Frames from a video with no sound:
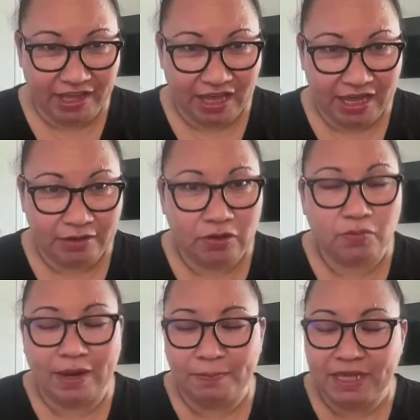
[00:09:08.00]
AI,
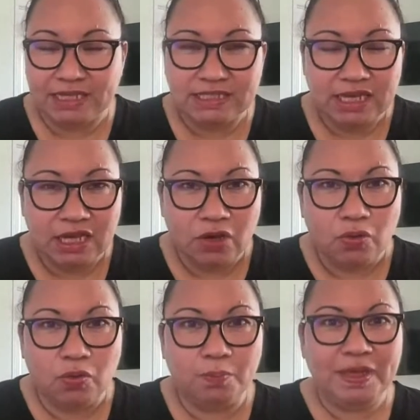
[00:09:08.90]
right? Because
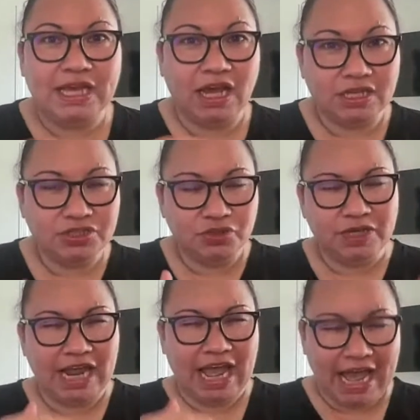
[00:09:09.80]
you
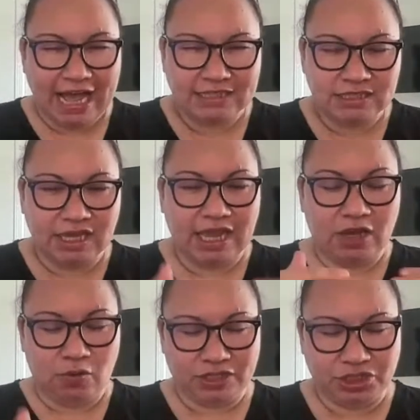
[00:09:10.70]
can ask
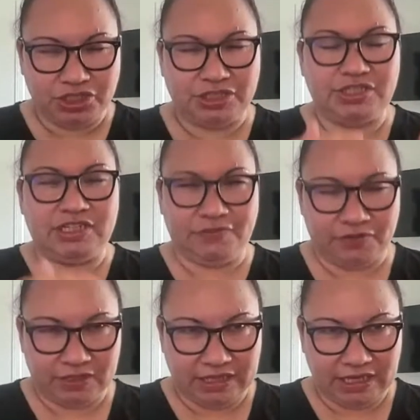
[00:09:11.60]
a question
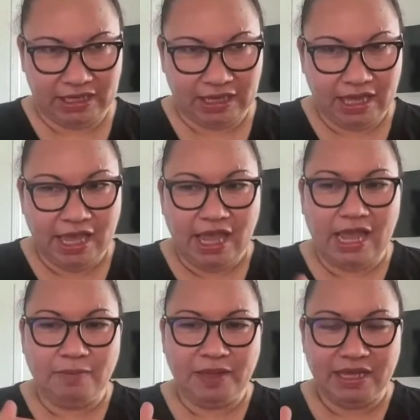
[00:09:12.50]
differently,
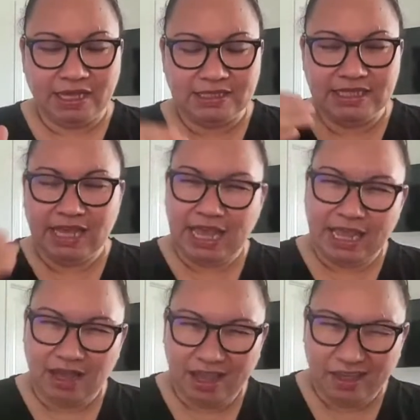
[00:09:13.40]
and because the
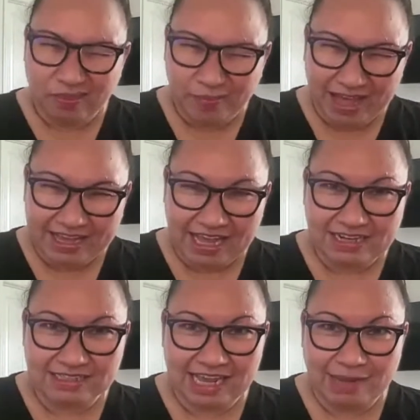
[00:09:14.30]
AI on the back end
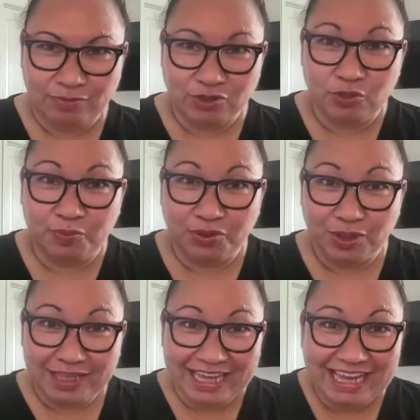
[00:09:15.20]
is able to
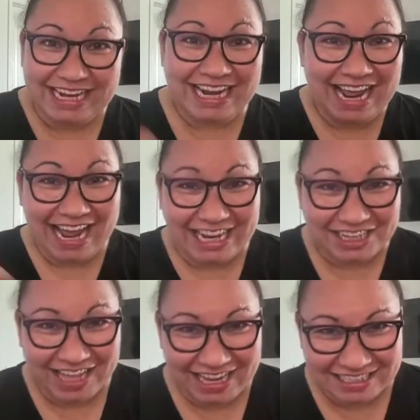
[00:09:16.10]
pull in and
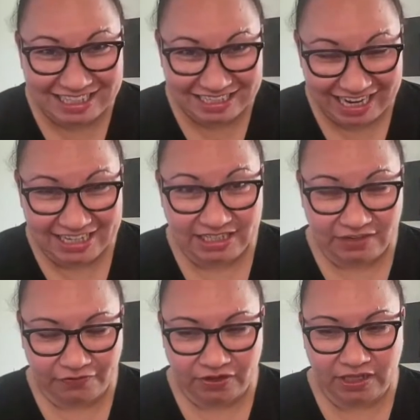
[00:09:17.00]
analyze the data
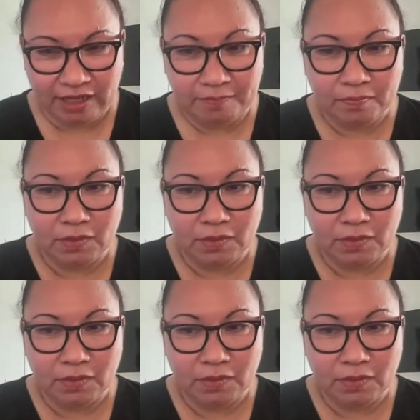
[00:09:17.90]
differently,